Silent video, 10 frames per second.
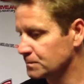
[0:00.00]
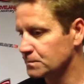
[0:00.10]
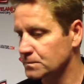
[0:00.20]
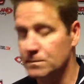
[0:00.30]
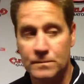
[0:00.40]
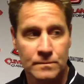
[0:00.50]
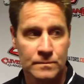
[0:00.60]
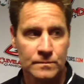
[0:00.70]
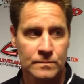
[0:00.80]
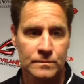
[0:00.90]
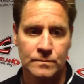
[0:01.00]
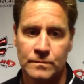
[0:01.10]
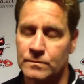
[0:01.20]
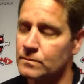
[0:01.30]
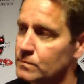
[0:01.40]
Now, coach, even with the
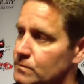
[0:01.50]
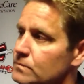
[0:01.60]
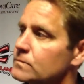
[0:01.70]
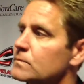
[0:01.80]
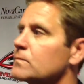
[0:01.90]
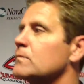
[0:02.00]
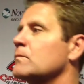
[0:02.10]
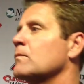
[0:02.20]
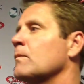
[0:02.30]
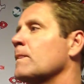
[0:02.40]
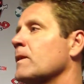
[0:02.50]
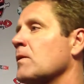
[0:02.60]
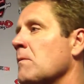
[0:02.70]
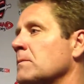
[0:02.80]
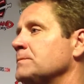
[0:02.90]
loss, still in
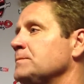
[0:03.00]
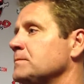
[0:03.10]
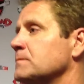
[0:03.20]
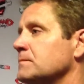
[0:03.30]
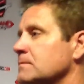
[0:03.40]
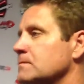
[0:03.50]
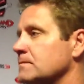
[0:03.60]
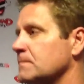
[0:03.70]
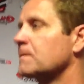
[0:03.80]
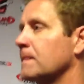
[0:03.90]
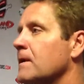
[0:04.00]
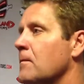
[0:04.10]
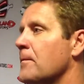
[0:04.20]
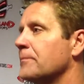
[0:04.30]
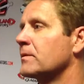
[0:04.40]
the playoff hunt right now. You guys are
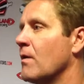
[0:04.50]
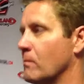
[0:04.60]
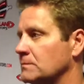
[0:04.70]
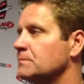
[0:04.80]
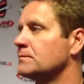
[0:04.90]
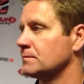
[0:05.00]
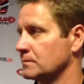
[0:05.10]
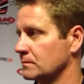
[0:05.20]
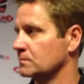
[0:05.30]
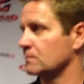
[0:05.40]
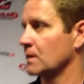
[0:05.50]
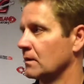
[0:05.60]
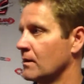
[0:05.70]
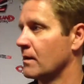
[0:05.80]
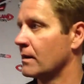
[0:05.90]
tiebreakers. Does that come into your guys'
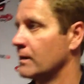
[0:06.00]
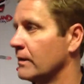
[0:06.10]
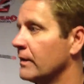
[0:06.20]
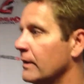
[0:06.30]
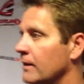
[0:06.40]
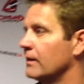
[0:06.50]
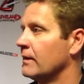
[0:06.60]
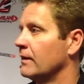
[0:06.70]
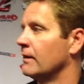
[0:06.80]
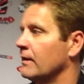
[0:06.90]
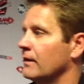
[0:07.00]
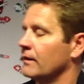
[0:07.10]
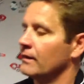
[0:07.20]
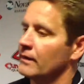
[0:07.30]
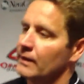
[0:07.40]
play at all? Must-win games
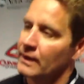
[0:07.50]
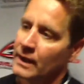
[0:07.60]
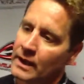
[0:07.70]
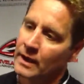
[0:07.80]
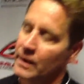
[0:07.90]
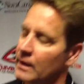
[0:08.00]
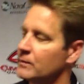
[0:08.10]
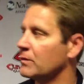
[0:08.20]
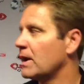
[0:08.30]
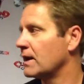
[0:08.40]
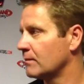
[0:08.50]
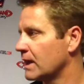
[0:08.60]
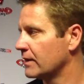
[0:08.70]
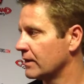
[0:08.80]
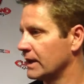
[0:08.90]
when it comes to playoffs. I mean, the bottom
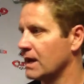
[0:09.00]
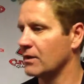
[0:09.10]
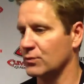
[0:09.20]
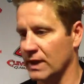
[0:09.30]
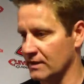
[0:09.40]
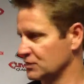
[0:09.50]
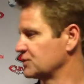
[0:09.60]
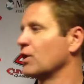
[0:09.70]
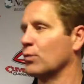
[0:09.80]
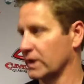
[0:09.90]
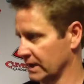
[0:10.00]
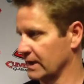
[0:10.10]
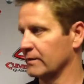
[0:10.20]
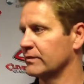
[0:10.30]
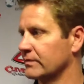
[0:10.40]
line right now is we got to just start winning
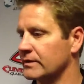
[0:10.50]
games.